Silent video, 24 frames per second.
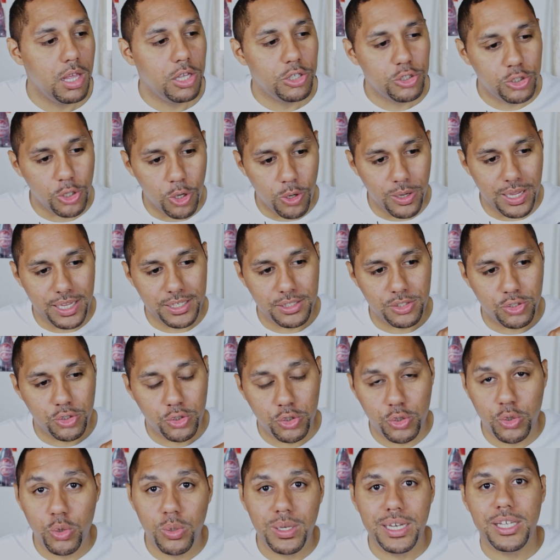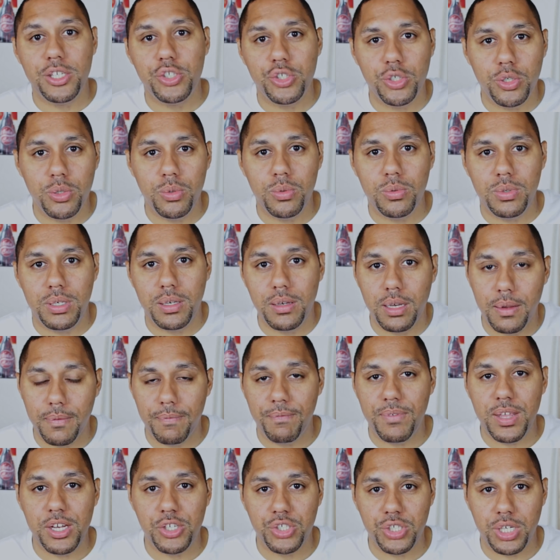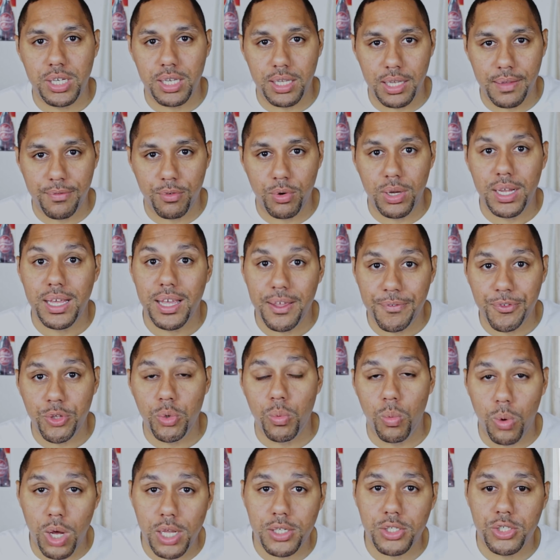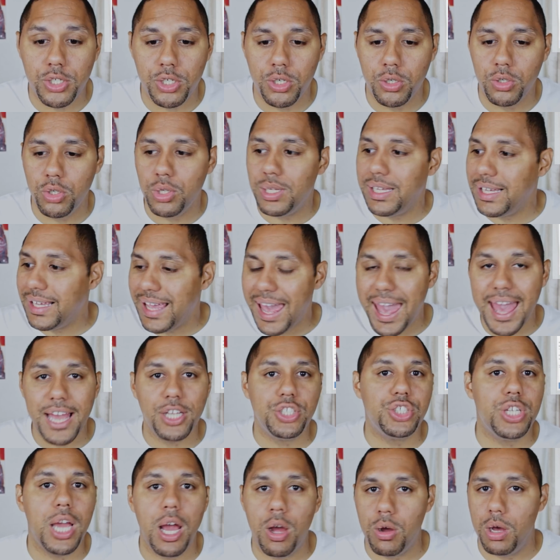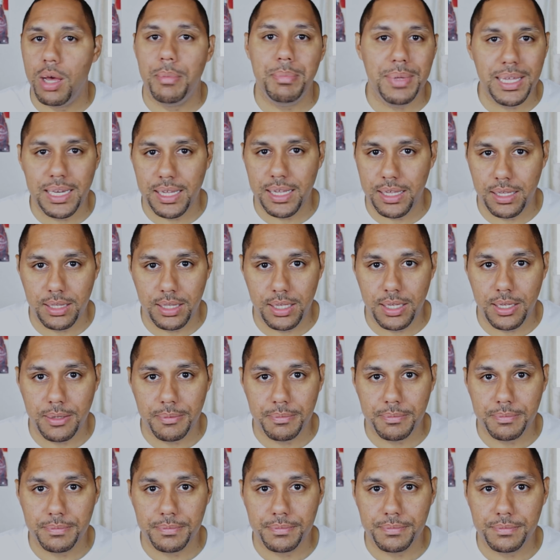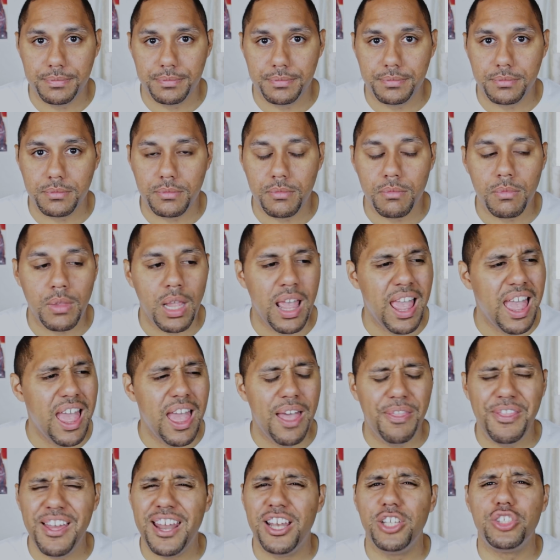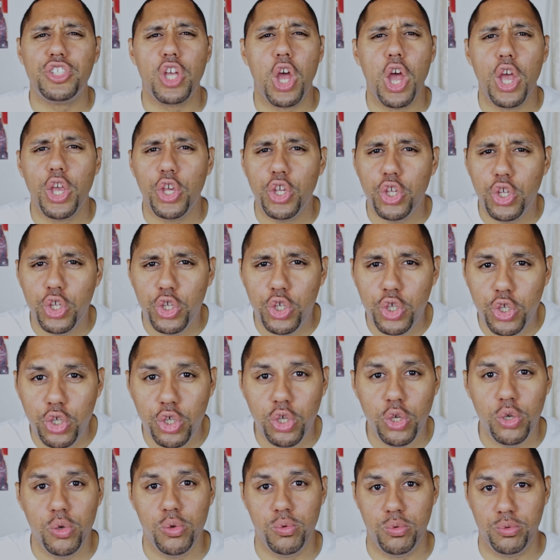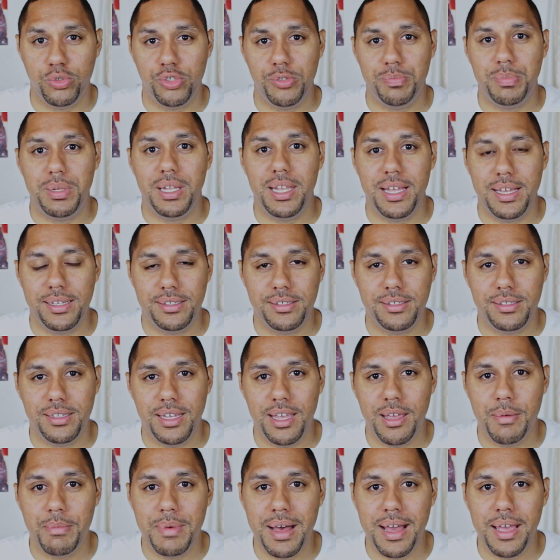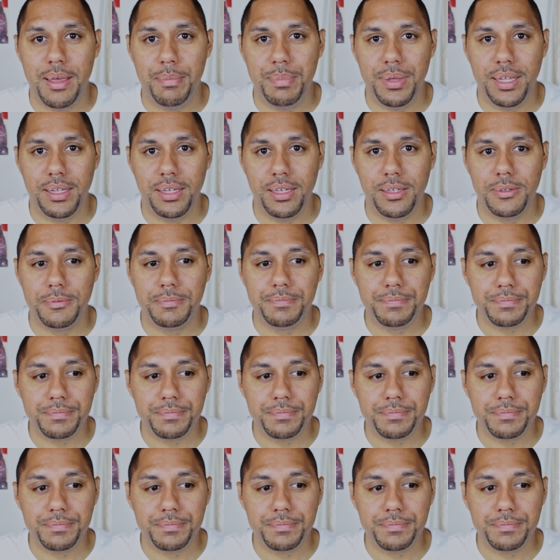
So as soon as you finish a delivery, if you want to, you can cash out immediately. That is a huge plus, in my opinion.